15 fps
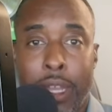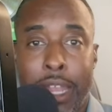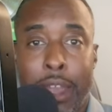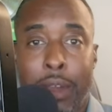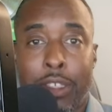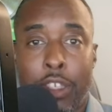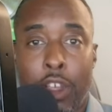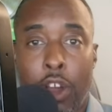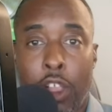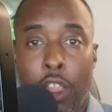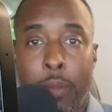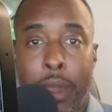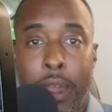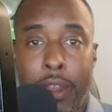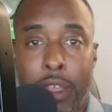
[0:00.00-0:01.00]
Now it's all
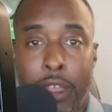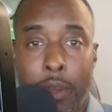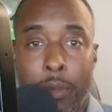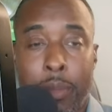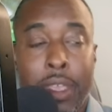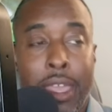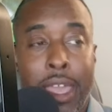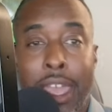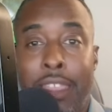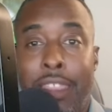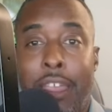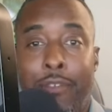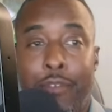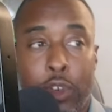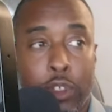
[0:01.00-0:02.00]
about him and
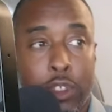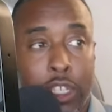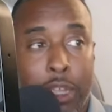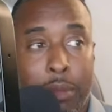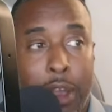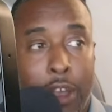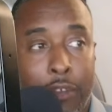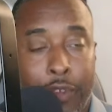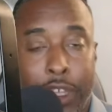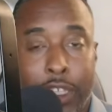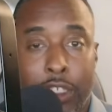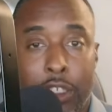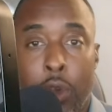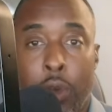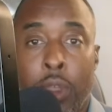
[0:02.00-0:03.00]
that first team offense.
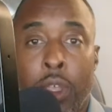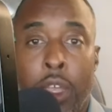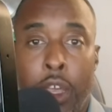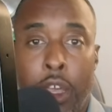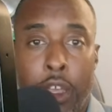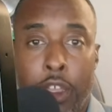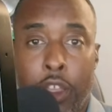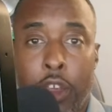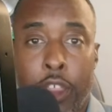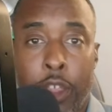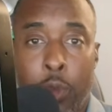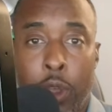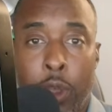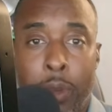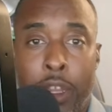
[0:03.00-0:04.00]
So, you know, there
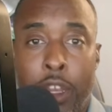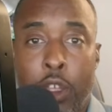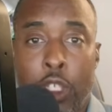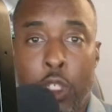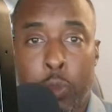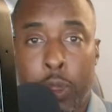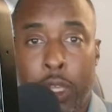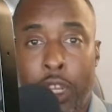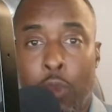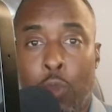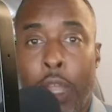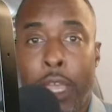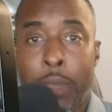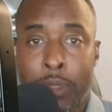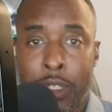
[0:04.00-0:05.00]
will be no splitting
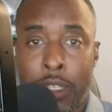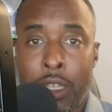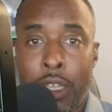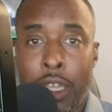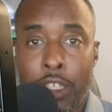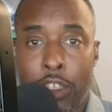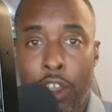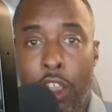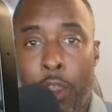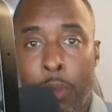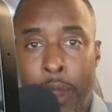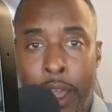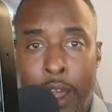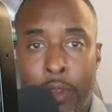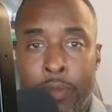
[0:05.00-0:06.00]
reps. It's all
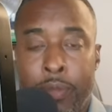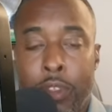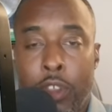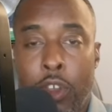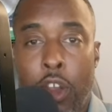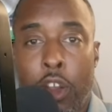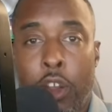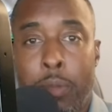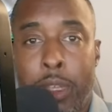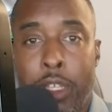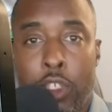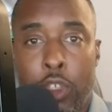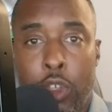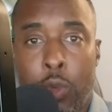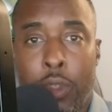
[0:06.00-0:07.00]
about Gardner
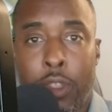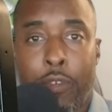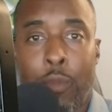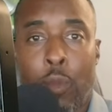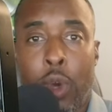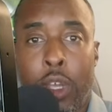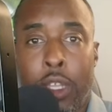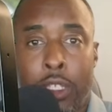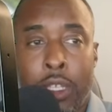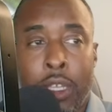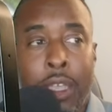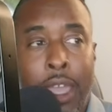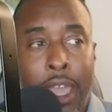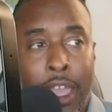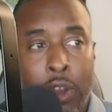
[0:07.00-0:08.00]
Minshew with the ones,
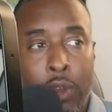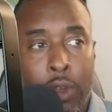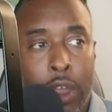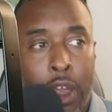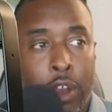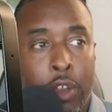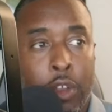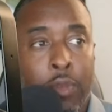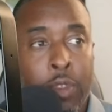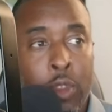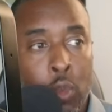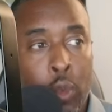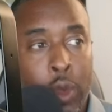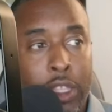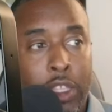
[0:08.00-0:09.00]
Aiden O'Connell
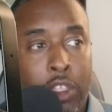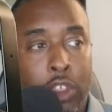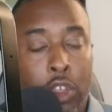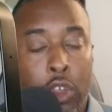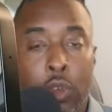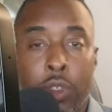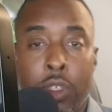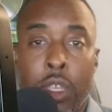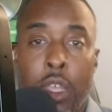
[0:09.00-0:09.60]
with the twos.